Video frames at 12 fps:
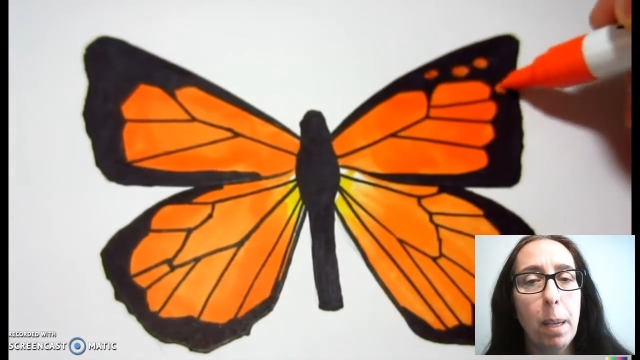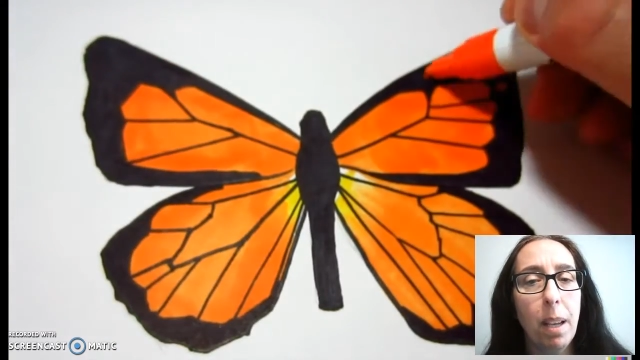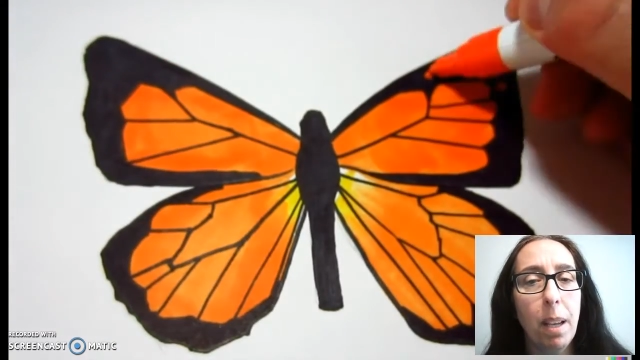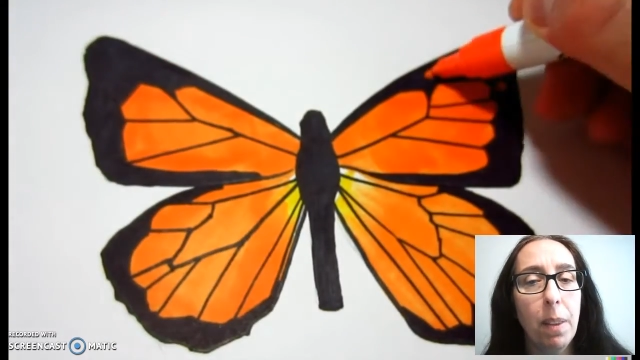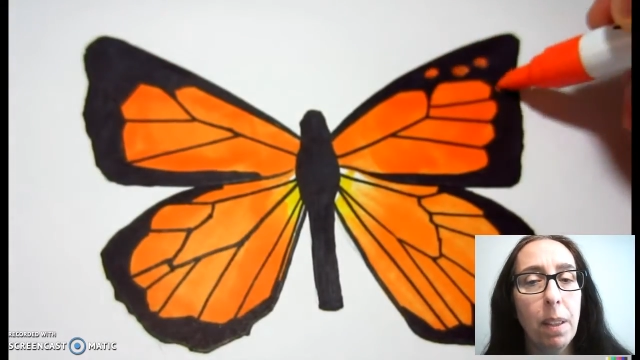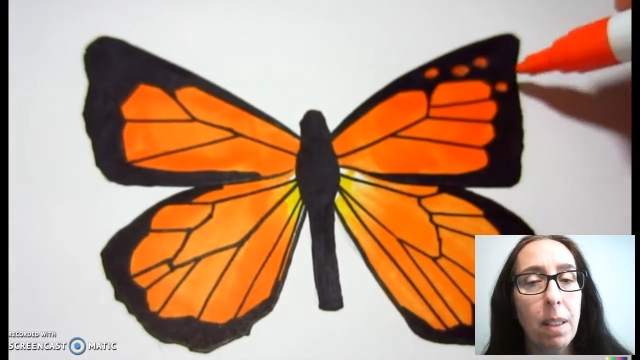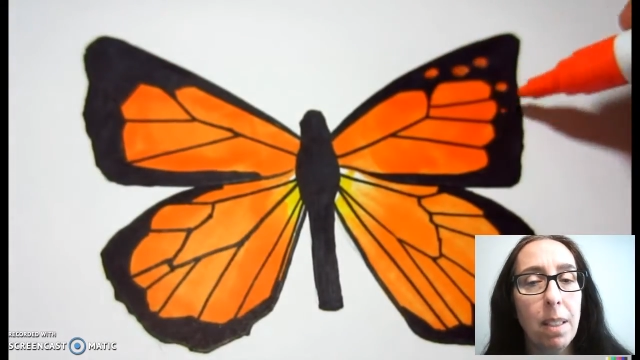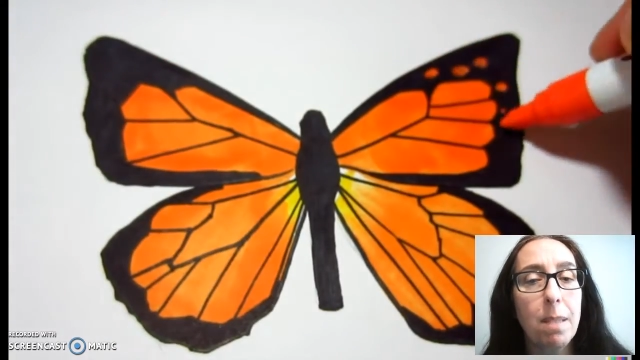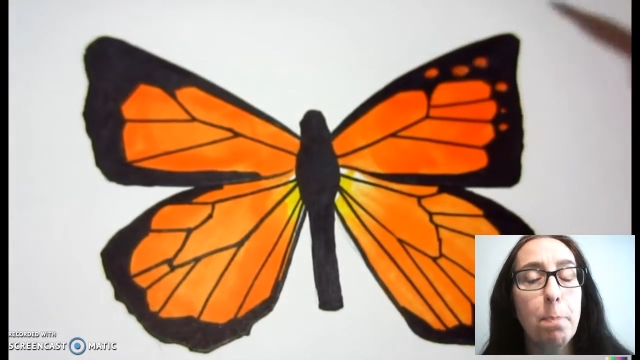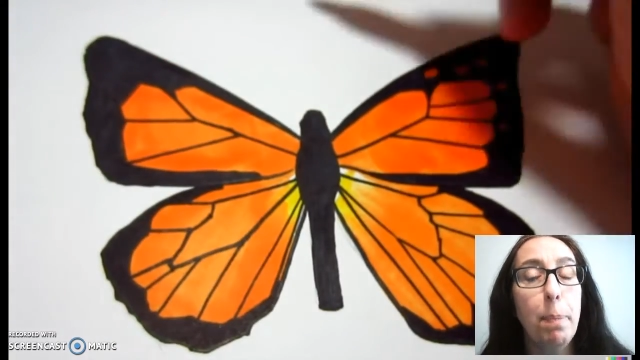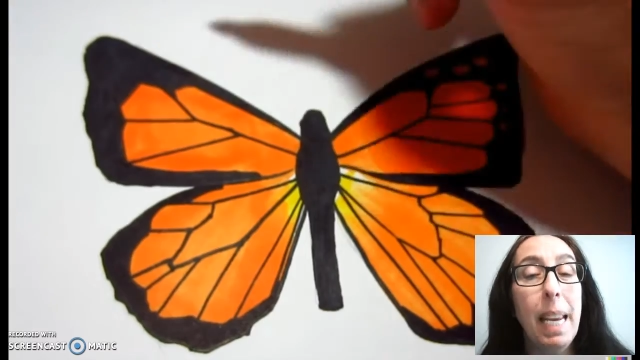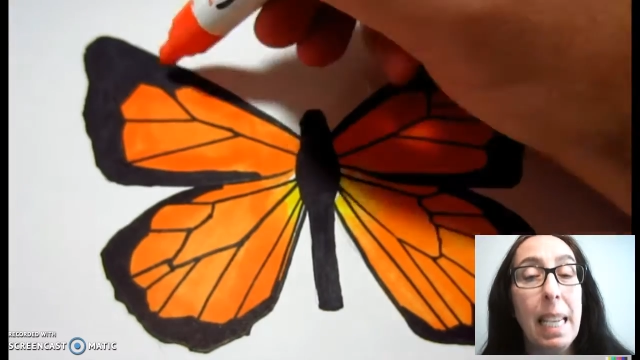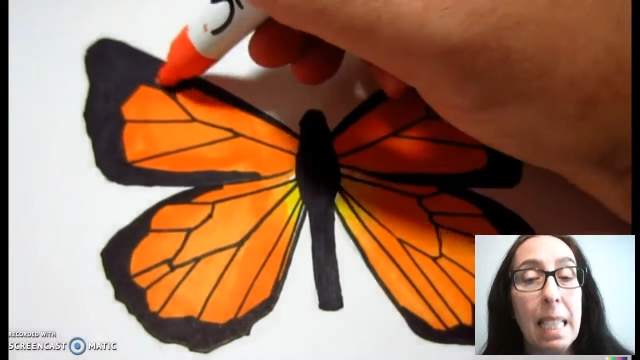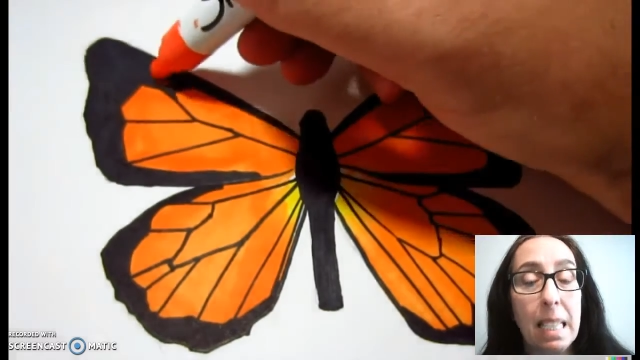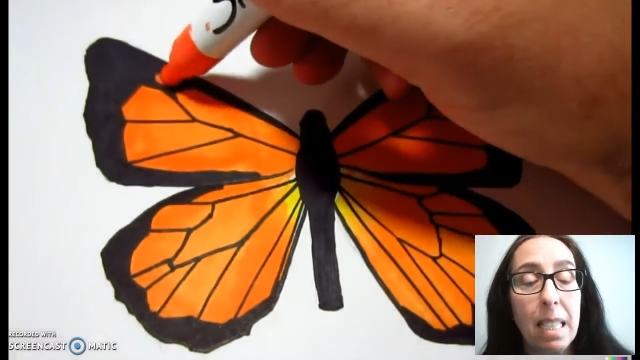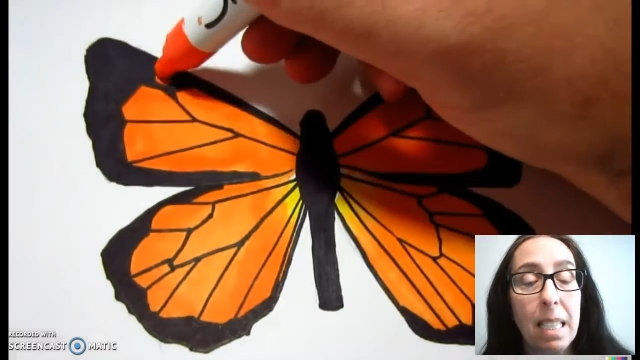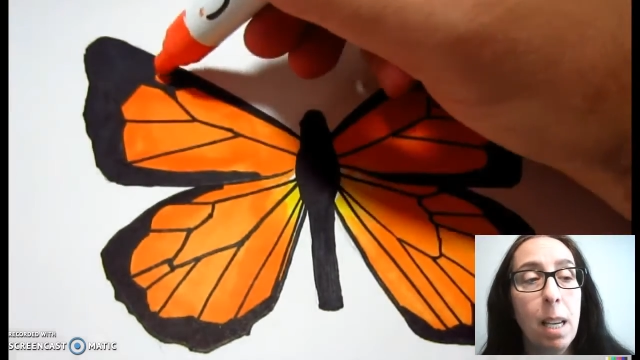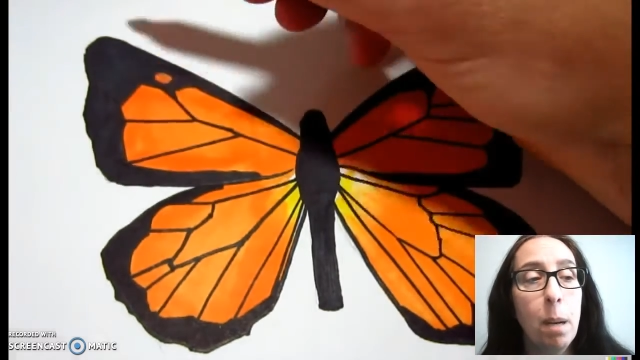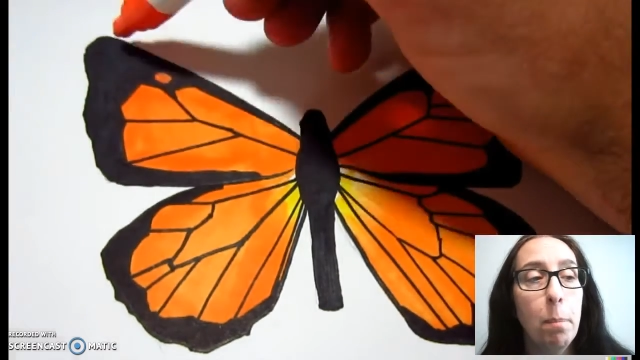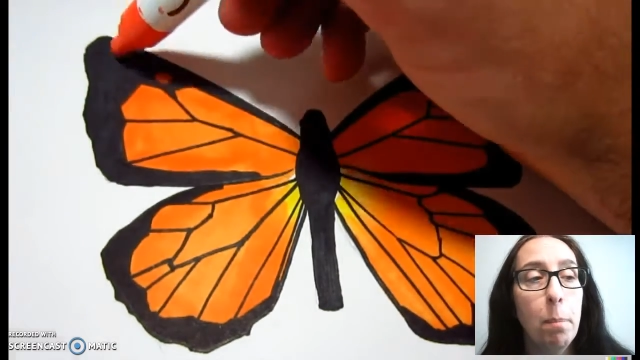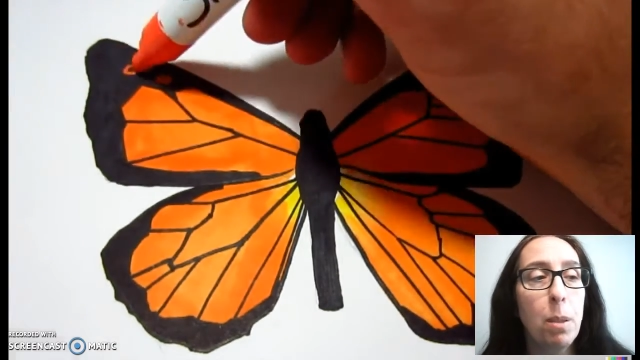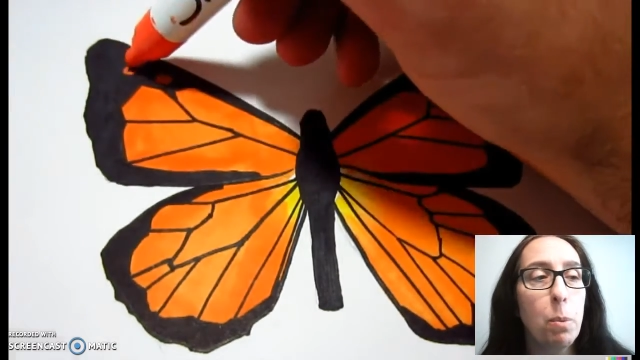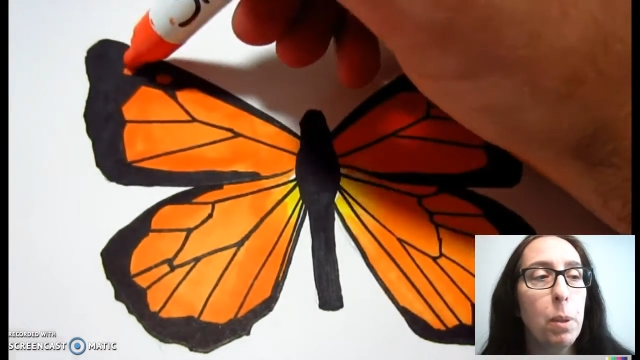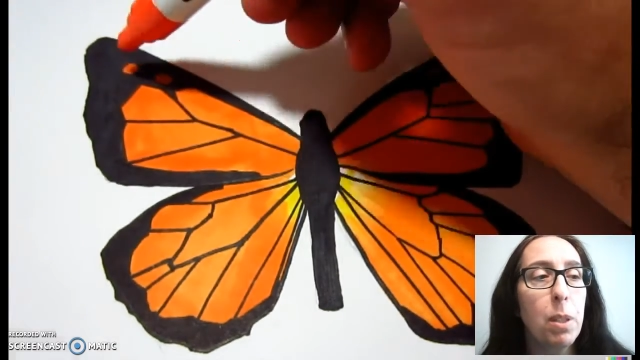I think that's paint,
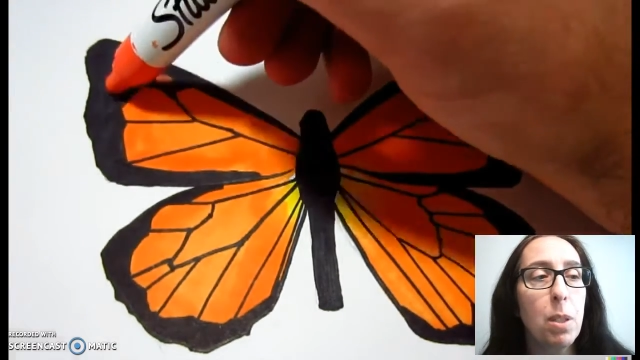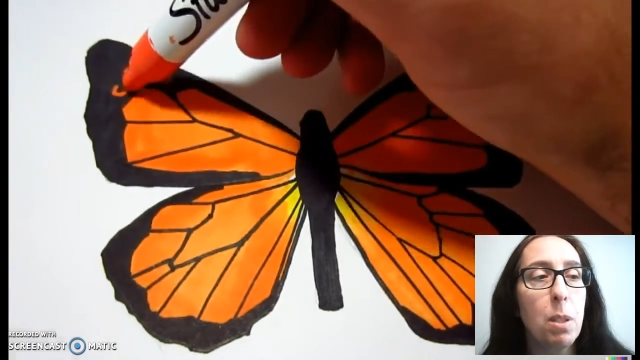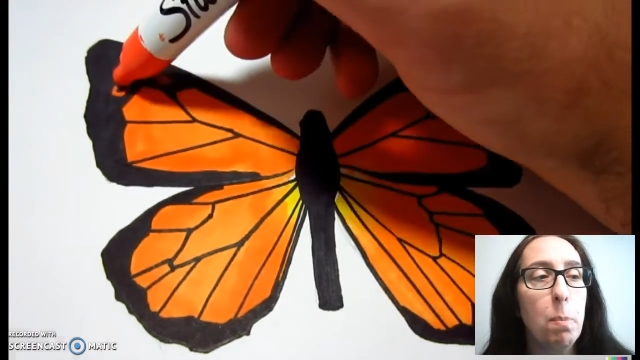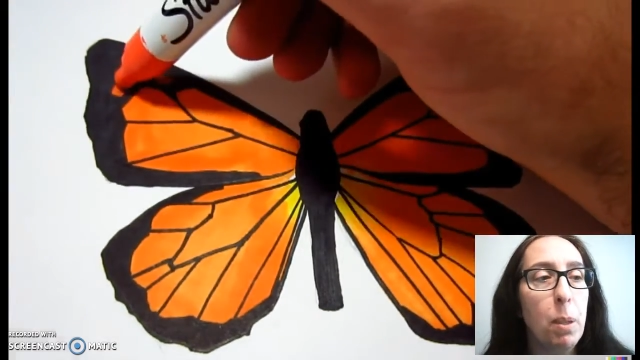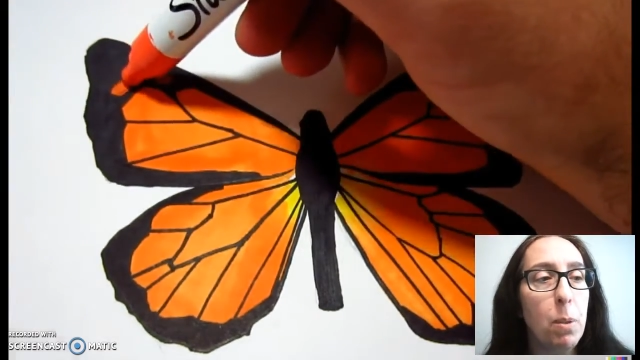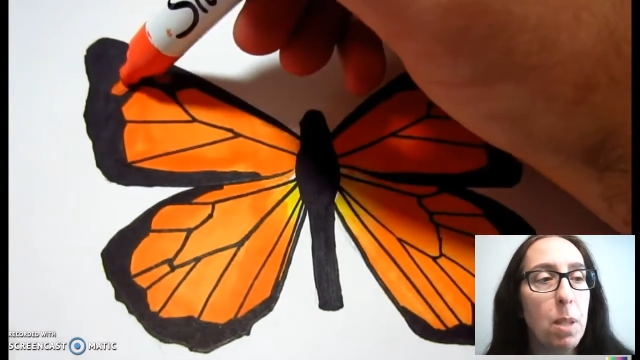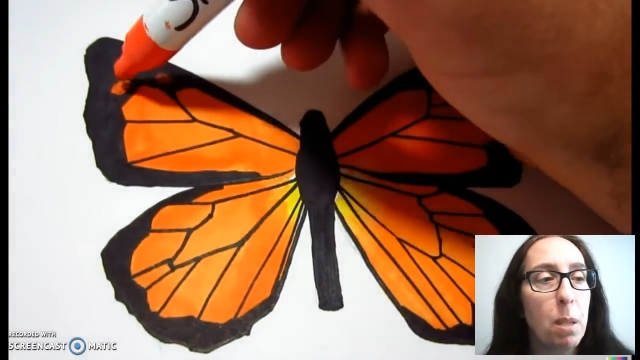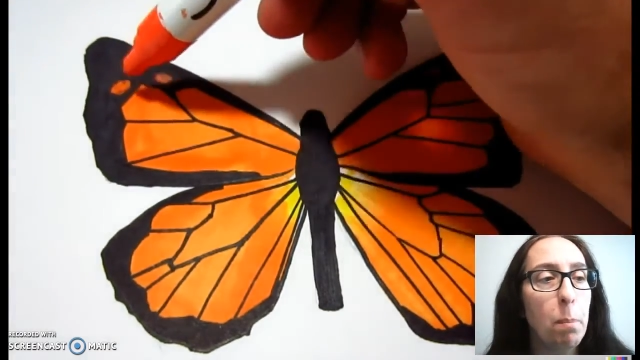but we'll just be using